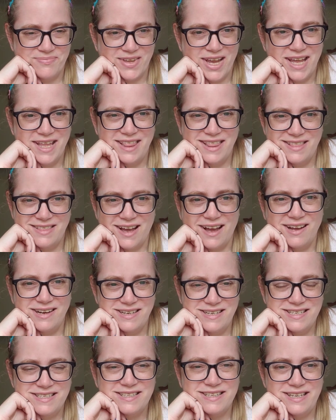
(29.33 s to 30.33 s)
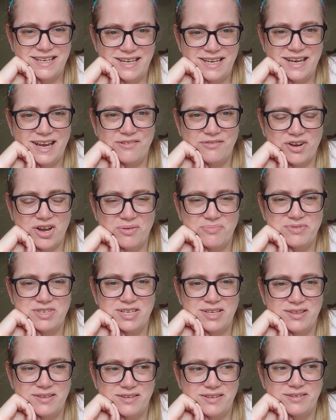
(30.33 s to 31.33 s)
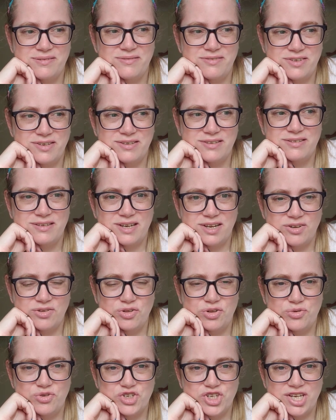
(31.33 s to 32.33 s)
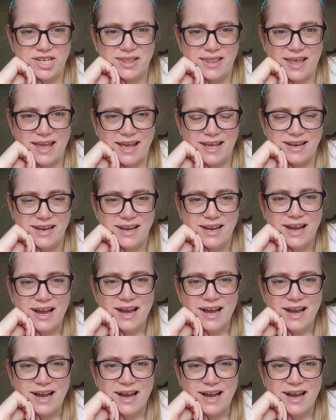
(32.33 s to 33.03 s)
I honestly have come to the conclusion that